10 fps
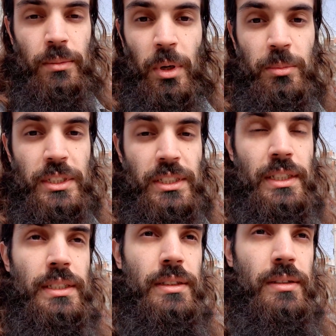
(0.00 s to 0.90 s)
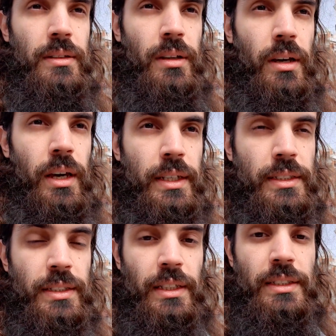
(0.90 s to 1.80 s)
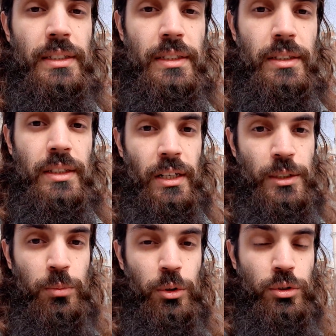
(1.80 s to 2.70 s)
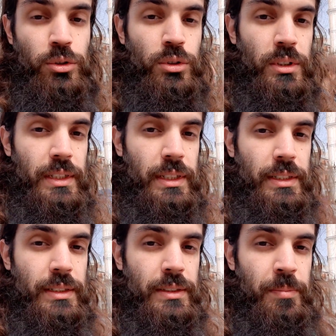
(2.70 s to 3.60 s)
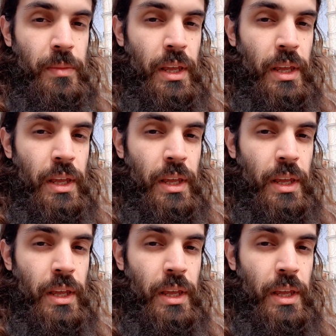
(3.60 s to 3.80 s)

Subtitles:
member states has not still transposed this